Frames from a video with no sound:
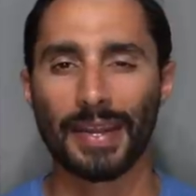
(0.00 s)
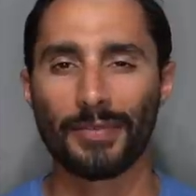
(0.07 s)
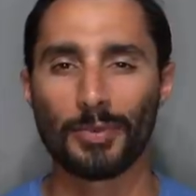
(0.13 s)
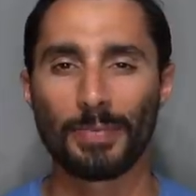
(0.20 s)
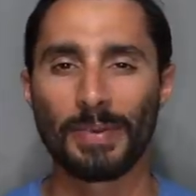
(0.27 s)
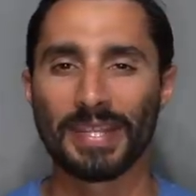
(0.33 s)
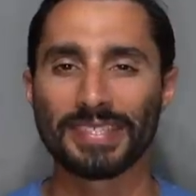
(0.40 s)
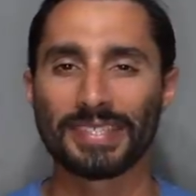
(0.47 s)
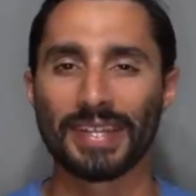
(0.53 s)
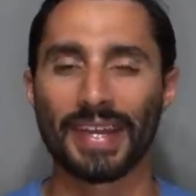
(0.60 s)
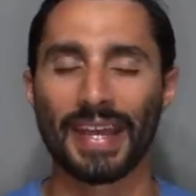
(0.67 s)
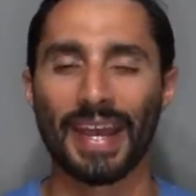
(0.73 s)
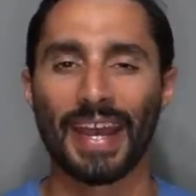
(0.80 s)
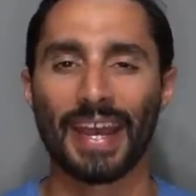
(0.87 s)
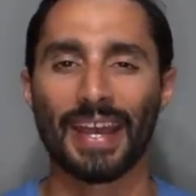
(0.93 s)
everybody's gonna
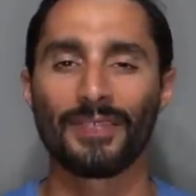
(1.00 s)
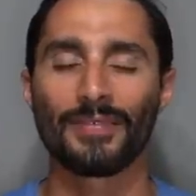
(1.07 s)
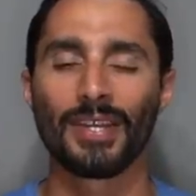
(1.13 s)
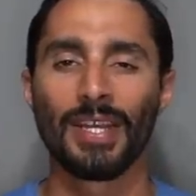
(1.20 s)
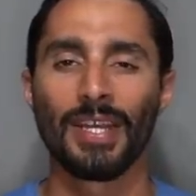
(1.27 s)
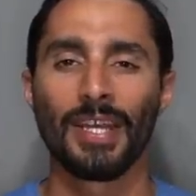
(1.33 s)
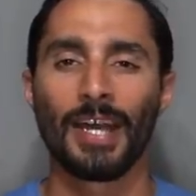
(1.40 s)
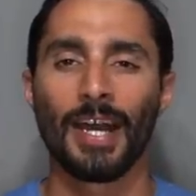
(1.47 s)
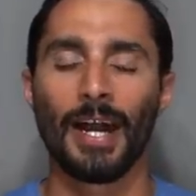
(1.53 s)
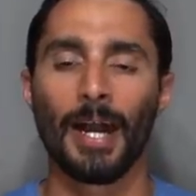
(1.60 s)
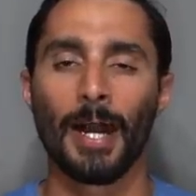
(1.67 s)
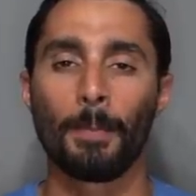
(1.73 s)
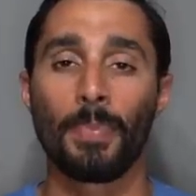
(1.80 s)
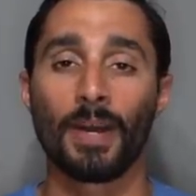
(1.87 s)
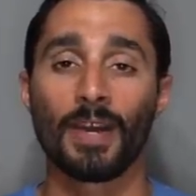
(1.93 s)
have,
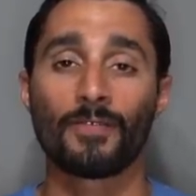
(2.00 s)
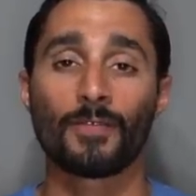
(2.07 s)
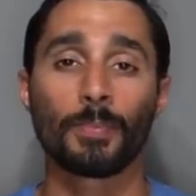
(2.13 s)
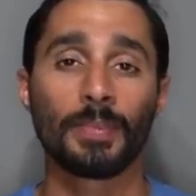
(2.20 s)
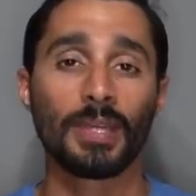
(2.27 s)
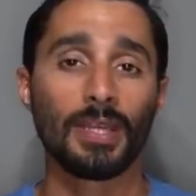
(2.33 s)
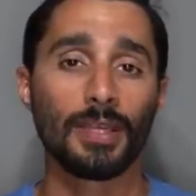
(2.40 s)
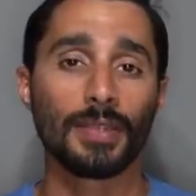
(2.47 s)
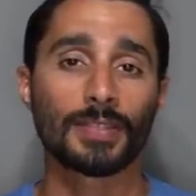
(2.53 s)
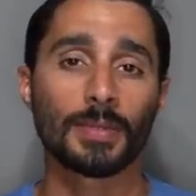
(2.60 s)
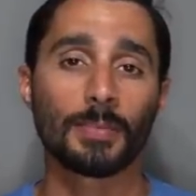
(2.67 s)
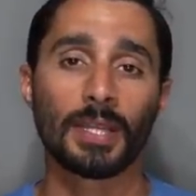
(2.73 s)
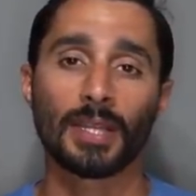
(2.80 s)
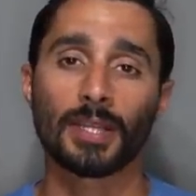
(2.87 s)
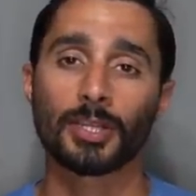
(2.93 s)
uh, but for me,
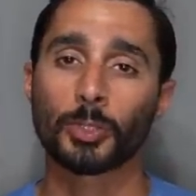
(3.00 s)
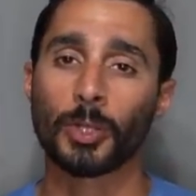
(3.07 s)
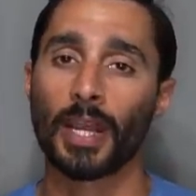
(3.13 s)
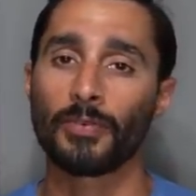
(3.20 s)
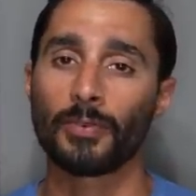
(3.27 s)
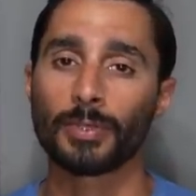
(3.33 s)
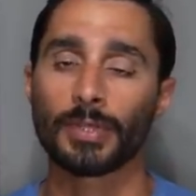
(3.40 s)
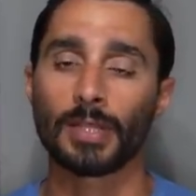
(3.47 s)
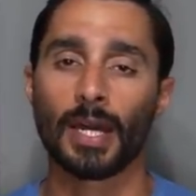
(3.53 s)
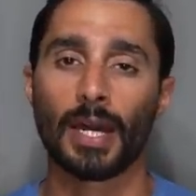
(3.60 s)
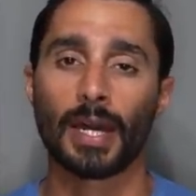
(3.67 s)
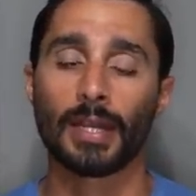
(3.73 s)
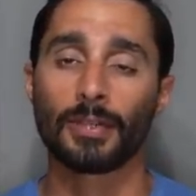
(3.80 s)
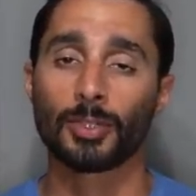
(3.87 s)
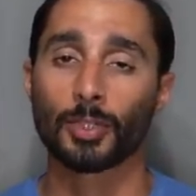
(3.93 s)
somebody that travels a
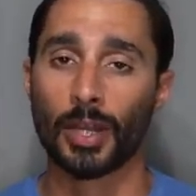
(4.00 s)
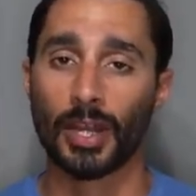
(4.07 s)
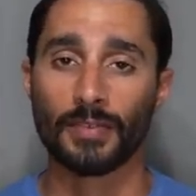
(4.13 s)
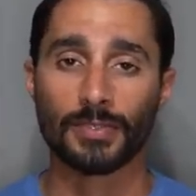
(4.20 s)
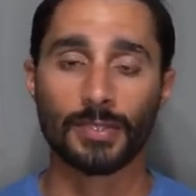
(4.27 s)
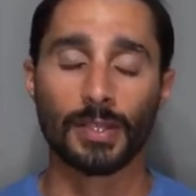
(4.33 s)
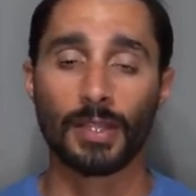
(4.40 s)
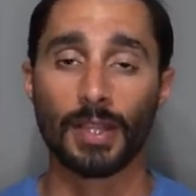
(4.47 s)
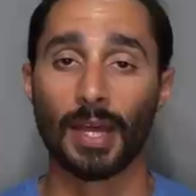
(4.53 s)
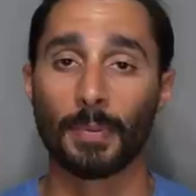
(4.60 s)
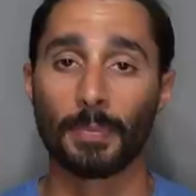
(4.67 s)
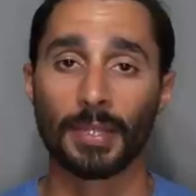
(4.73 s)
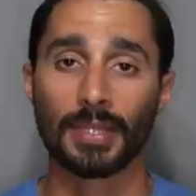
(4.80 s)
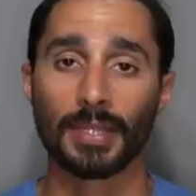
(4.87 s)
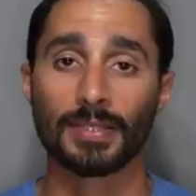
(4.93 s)
lot, drives a lot
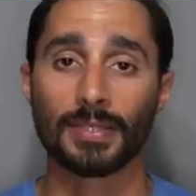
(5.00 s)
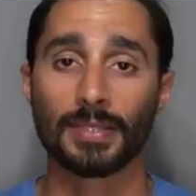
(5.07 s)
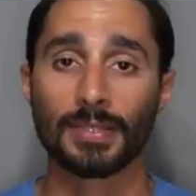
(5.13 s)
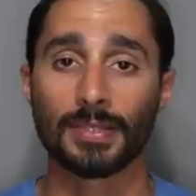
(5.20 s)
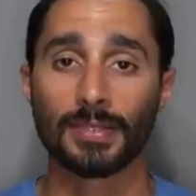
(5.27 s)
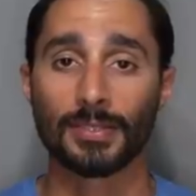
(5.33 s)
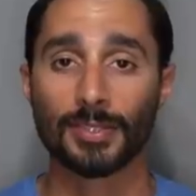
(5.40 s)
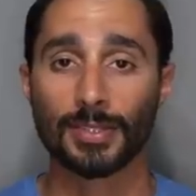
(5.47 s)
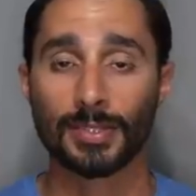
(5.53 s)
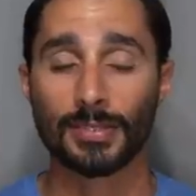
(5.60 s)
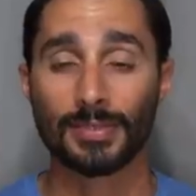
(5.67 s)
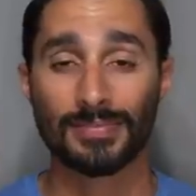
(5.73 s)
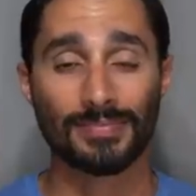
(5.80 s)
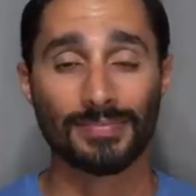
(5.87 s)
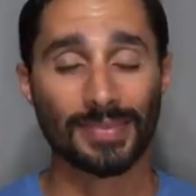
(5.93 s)
of places, and
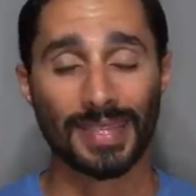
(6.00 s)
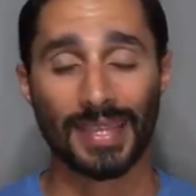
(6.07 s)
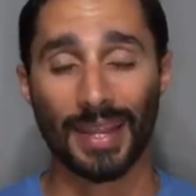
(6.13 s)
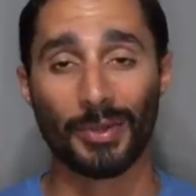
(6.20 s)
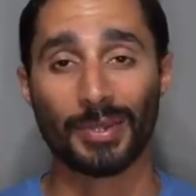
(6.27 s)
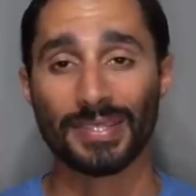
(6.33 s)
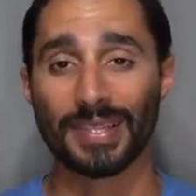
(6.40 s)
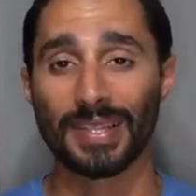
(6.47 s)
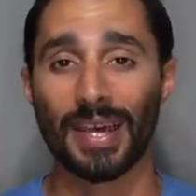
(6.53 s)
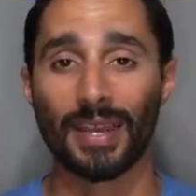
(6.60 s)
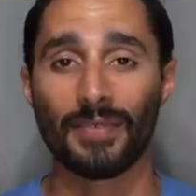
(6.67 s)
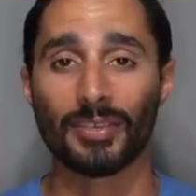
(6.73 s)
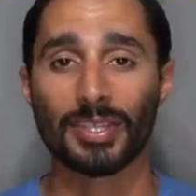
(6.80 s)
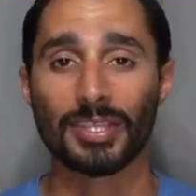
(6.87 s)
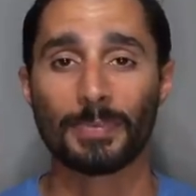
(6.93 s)
carries a lot
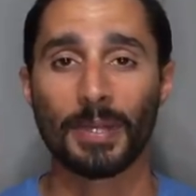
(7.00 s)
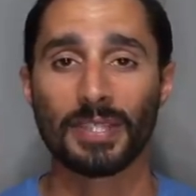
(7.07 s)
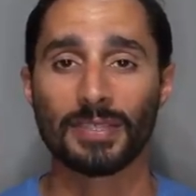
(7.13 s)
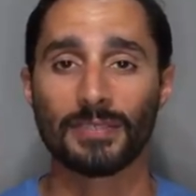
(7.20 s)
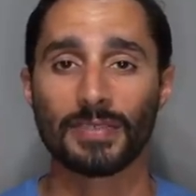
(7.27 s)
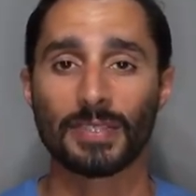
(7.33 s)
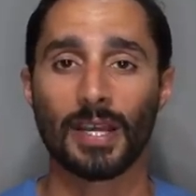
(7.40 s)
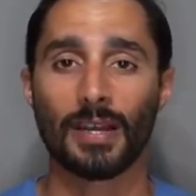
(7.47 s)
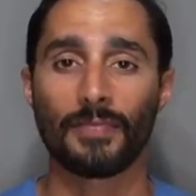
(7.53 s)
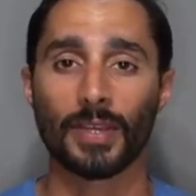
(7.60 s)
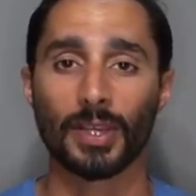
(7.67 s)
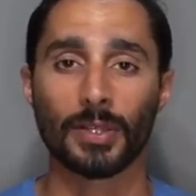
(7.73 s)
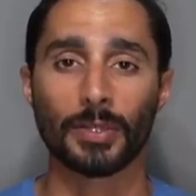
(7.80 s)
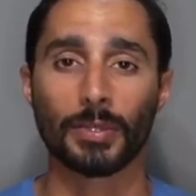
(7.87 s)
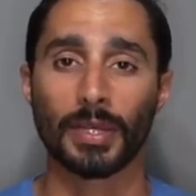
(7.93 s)
of expensive stuff,
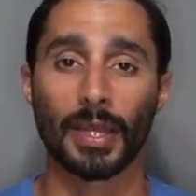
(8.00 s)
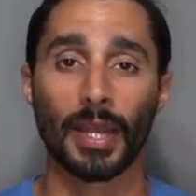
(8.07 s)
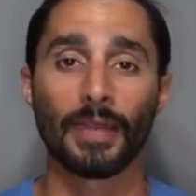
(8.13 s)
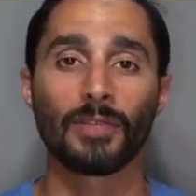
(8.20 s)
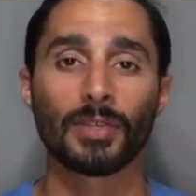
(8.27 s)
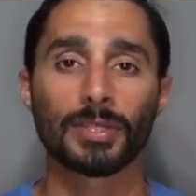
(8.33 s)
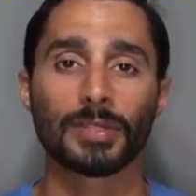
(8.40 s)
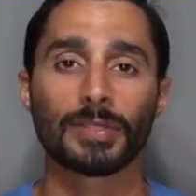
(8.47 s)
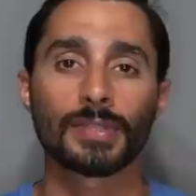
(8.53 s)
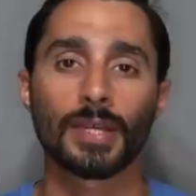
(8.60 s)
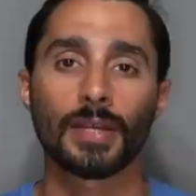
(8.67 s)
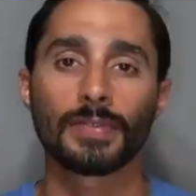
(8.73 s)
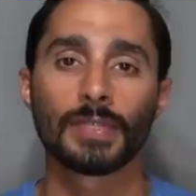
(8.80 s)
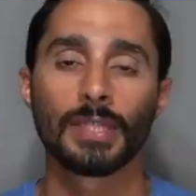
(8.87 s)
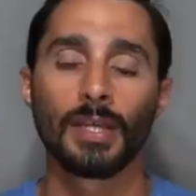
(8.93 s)
including night vision
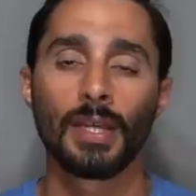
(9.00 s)
stuff,